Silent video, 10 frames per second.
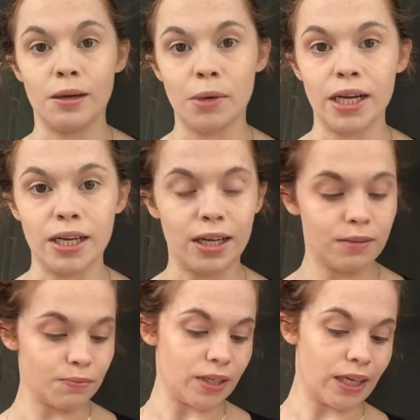in a palette.
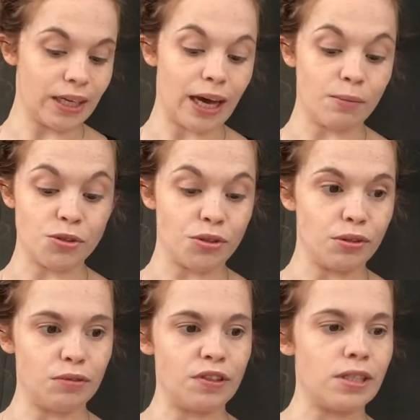Like, I absolutely
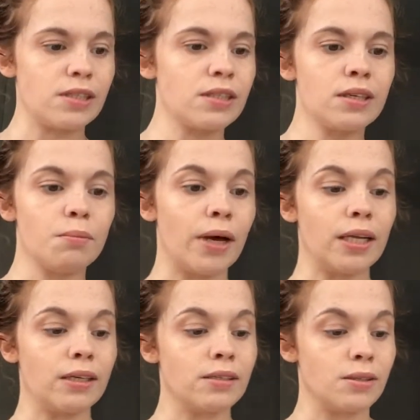love this
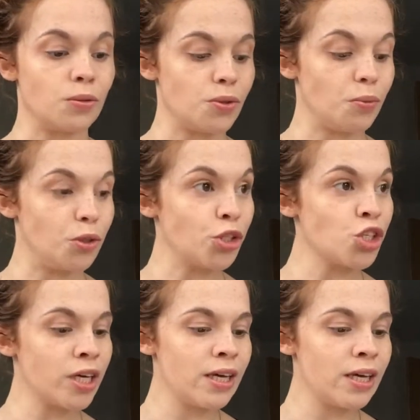palette so much.